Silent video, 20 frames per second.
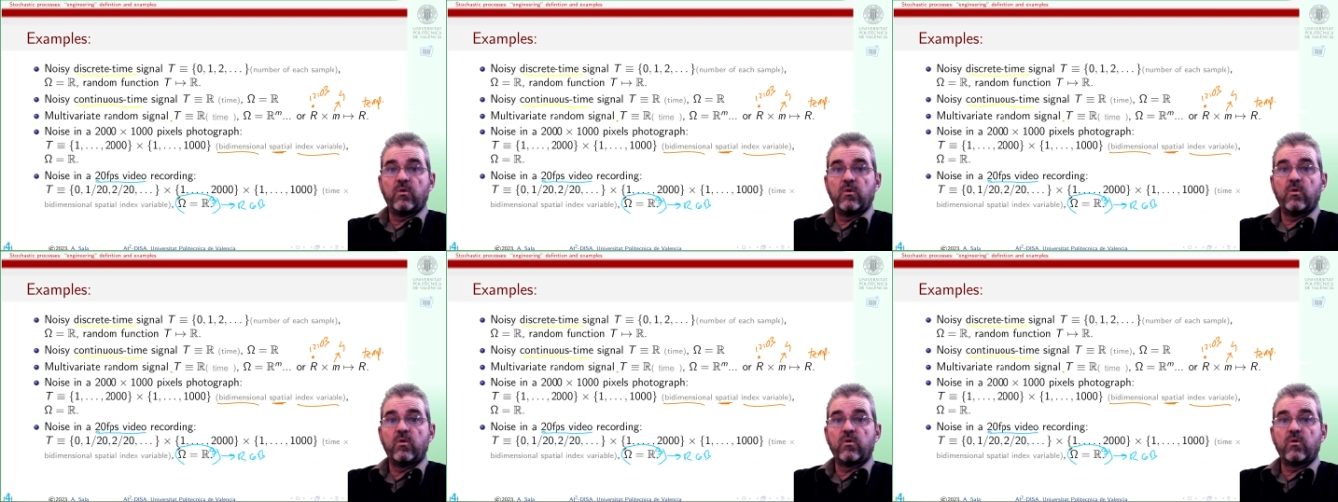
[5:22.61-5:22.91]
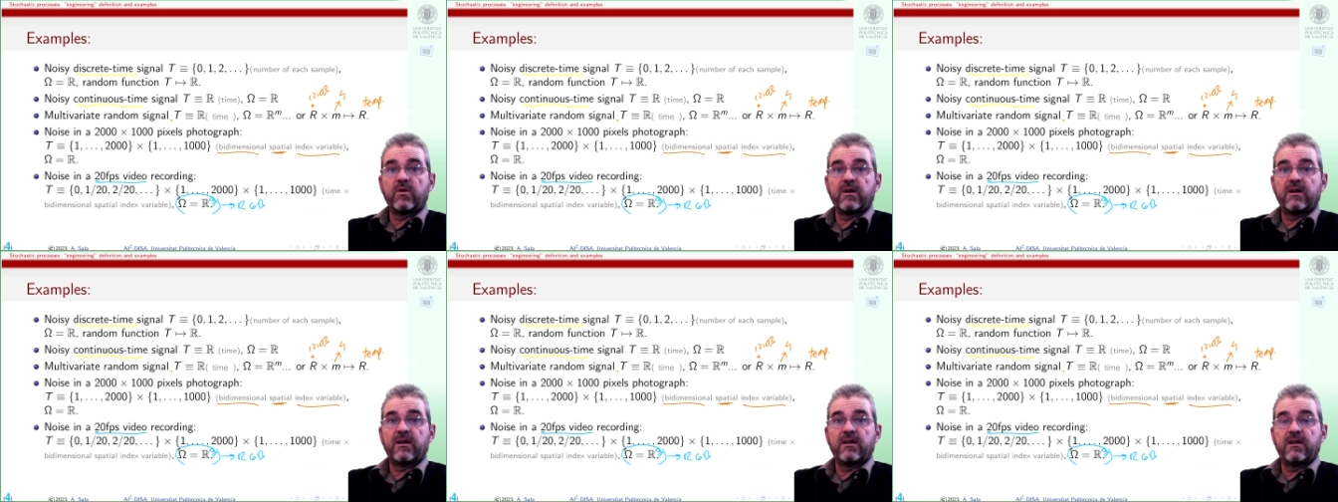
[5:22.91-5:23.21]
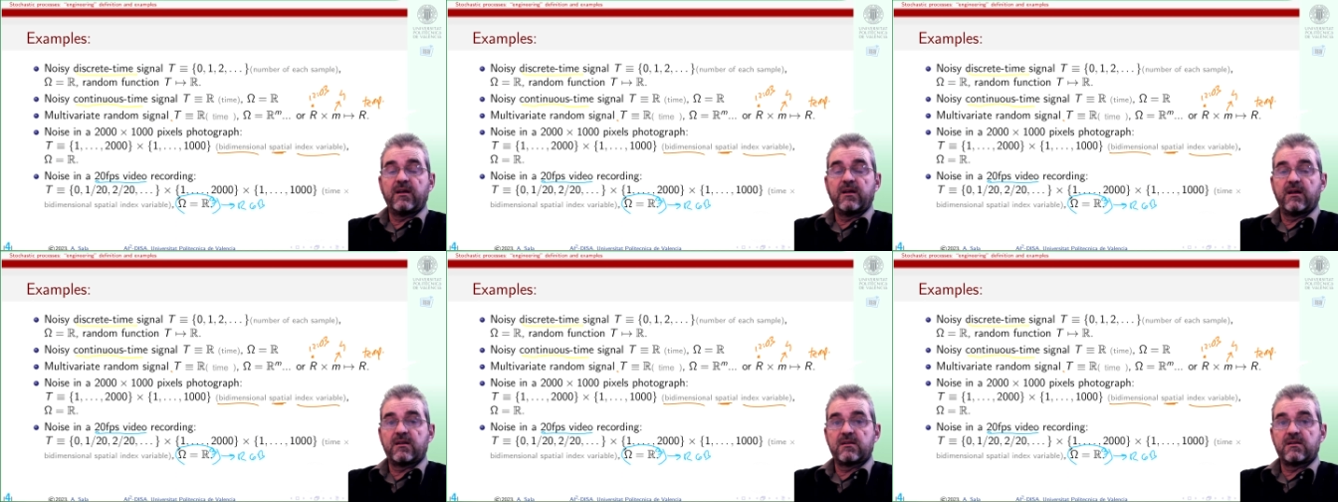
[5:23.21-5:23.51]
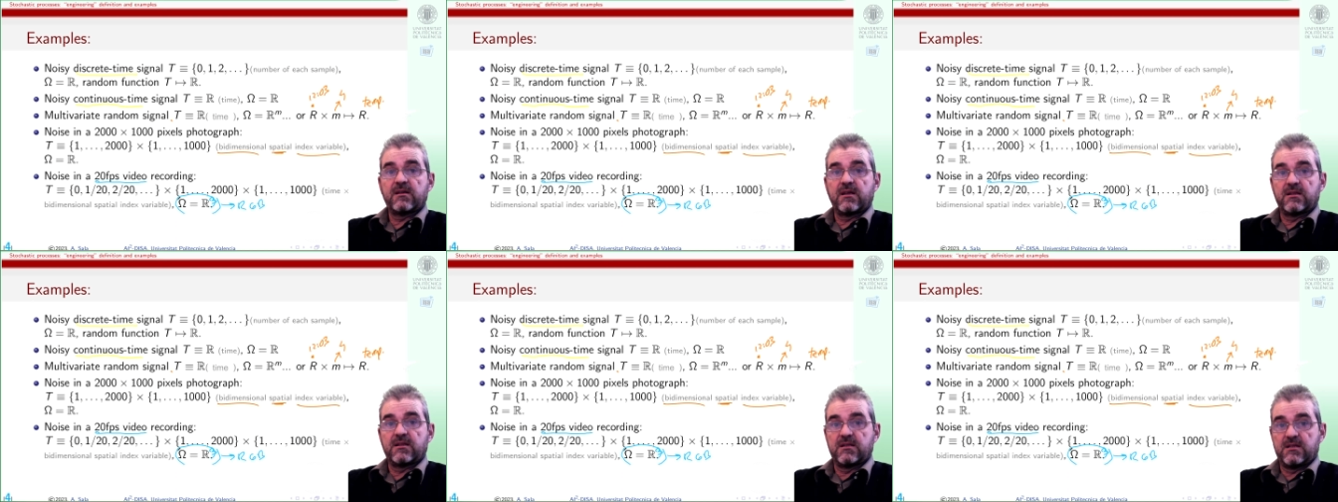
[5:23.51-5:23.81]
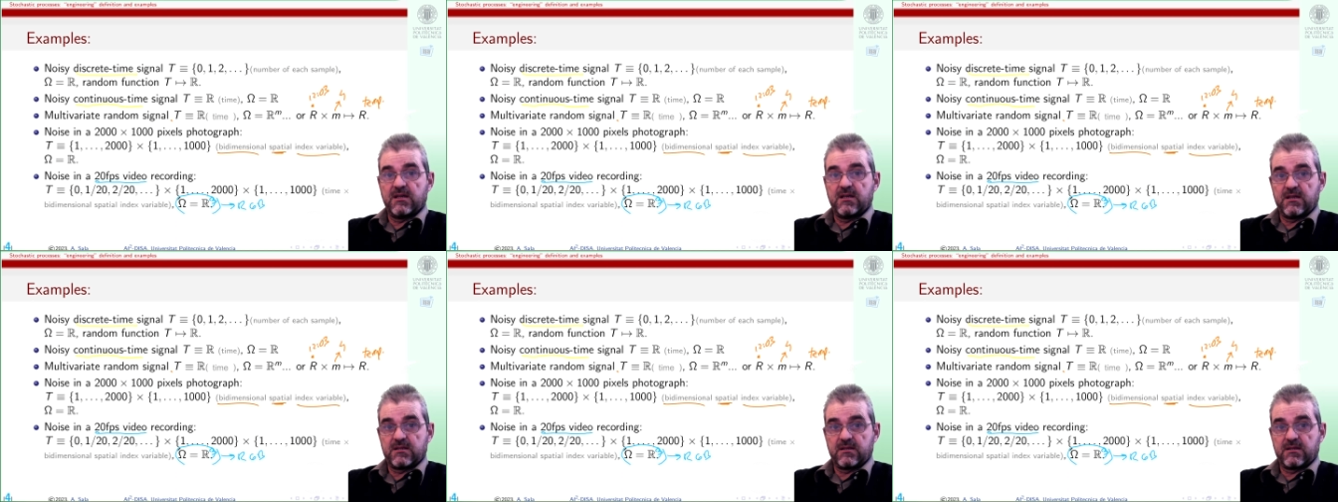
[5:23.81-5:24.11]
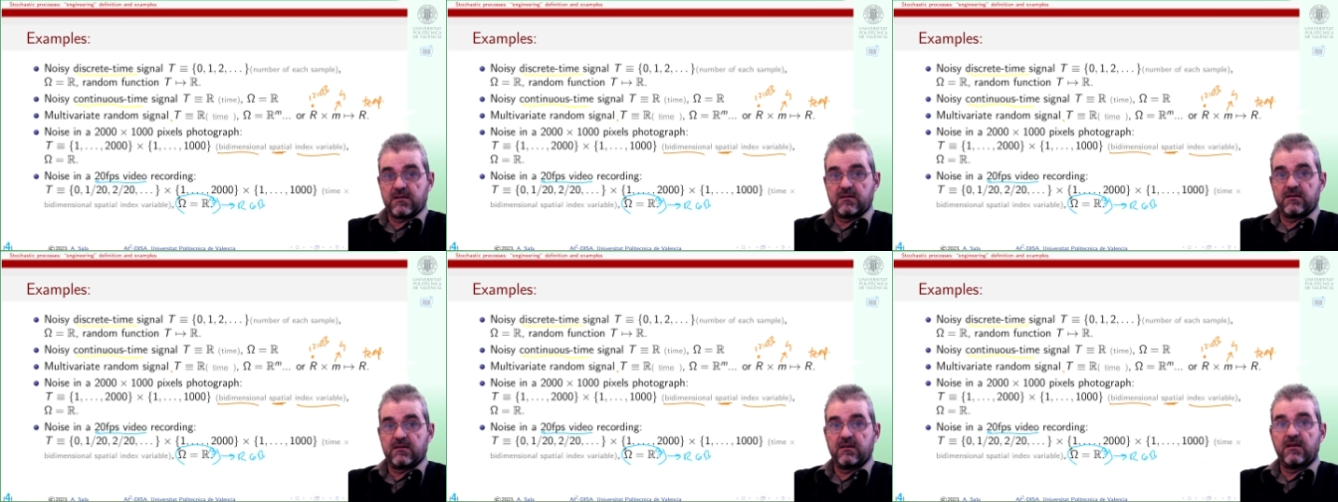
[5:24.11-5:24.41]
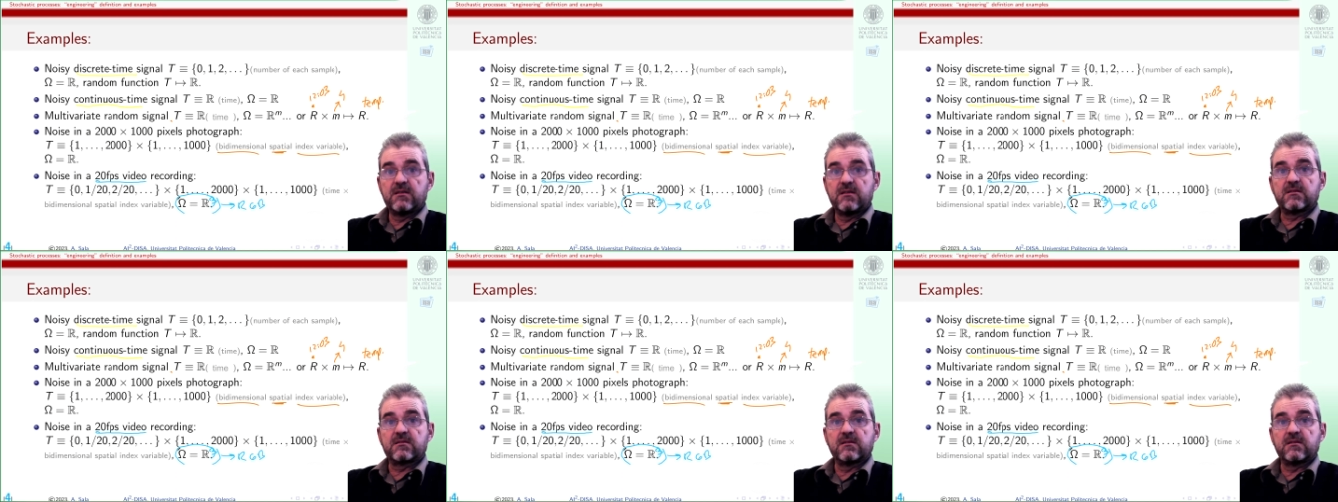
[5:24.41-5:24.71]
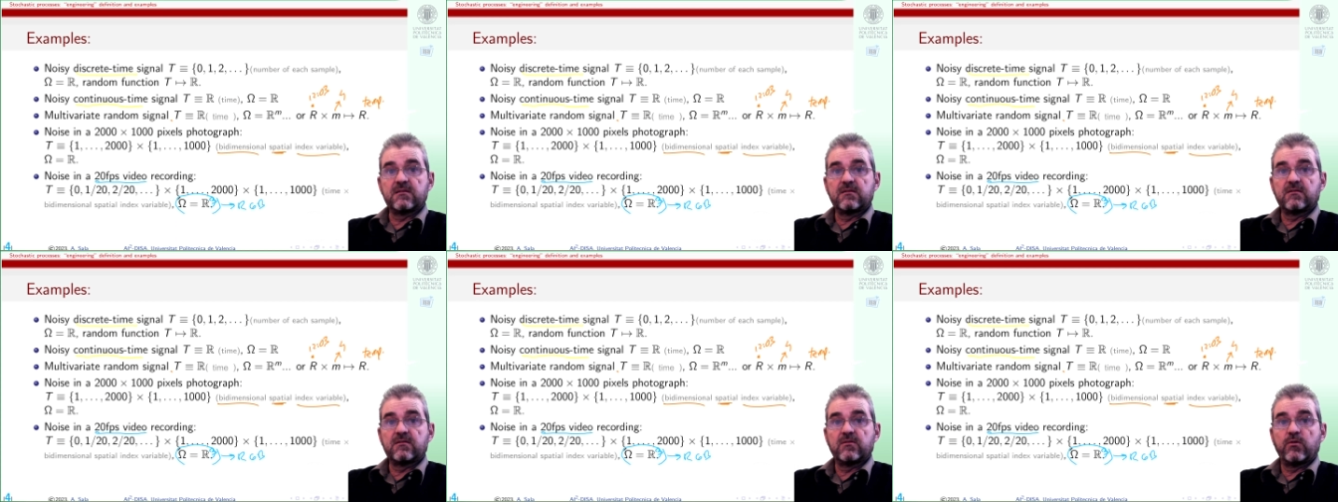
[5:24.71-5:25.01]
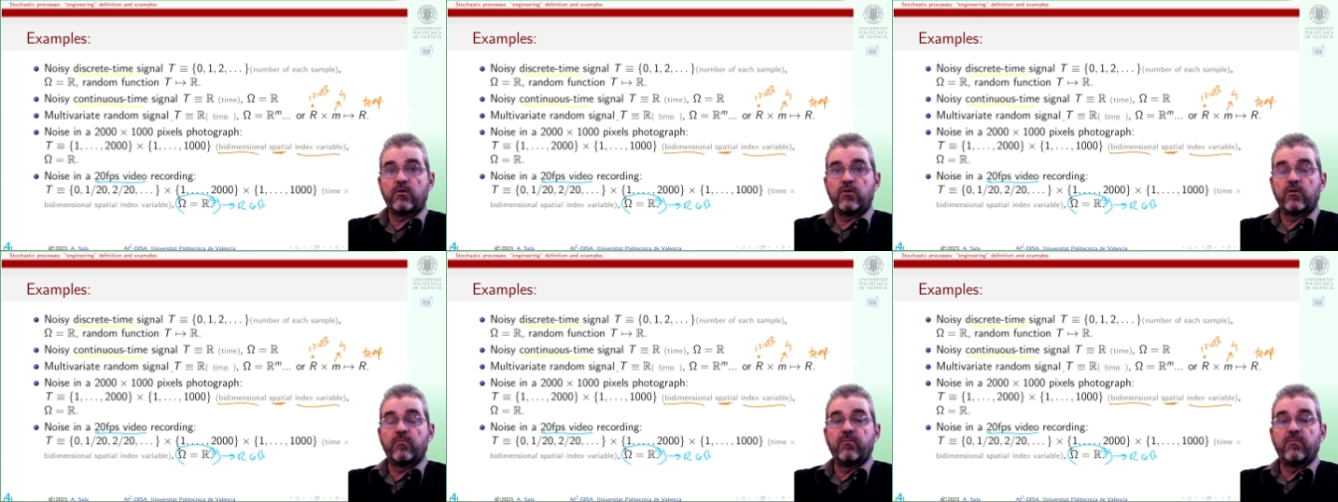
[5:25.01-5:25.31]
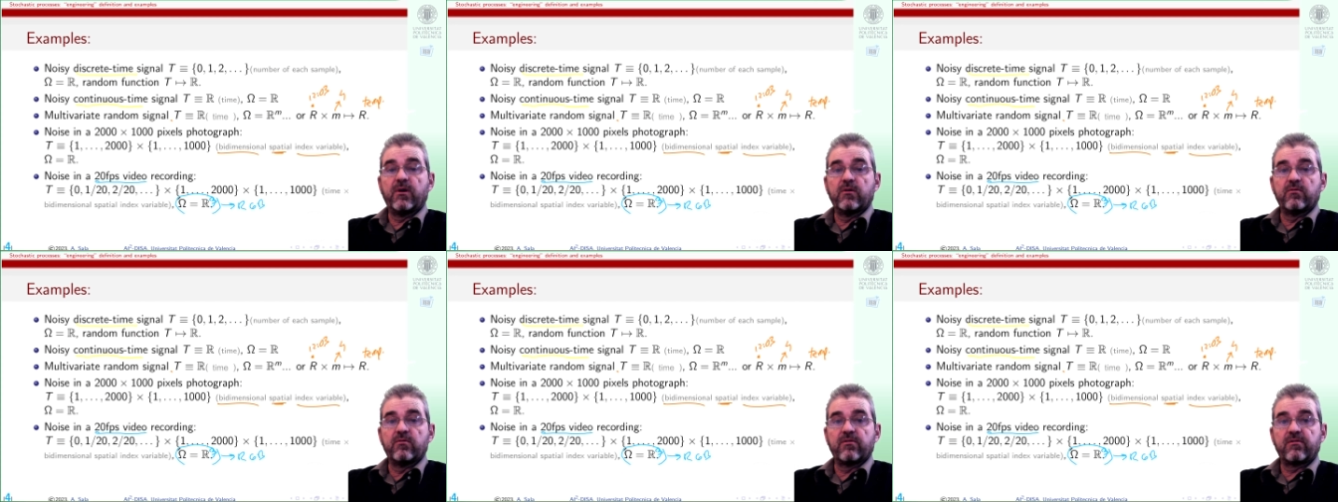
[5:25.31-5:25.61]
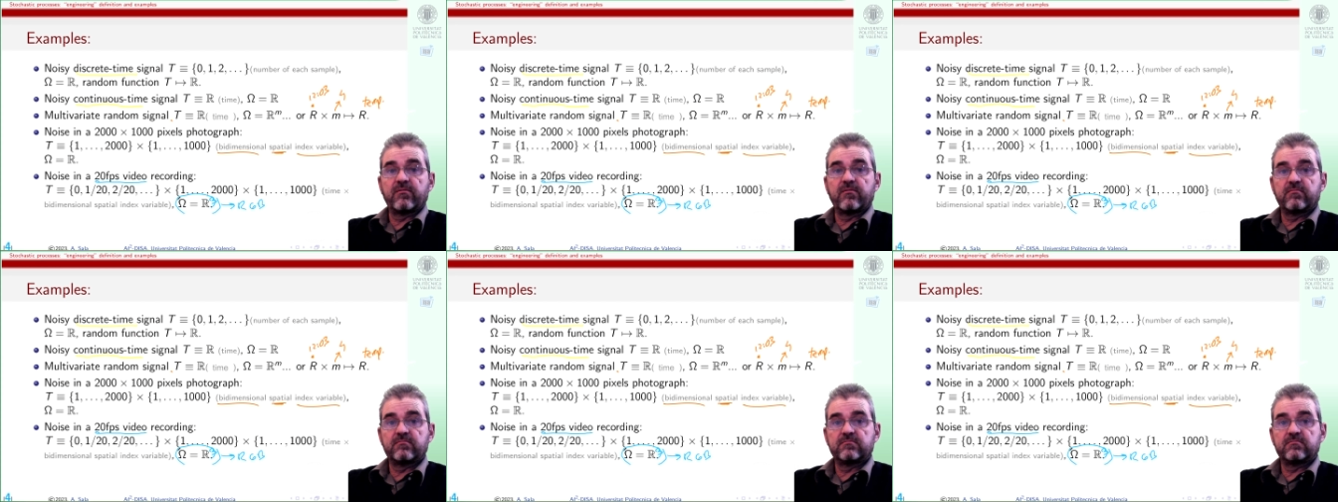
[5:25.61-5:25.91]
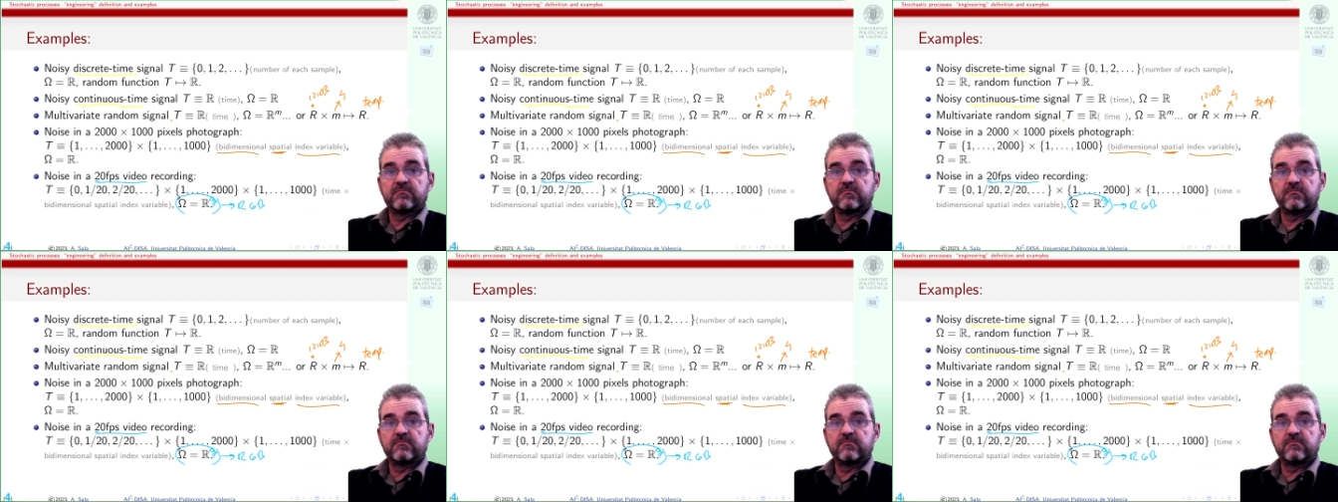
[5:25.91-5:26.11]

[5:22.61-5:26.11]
or an adjacent instant or both.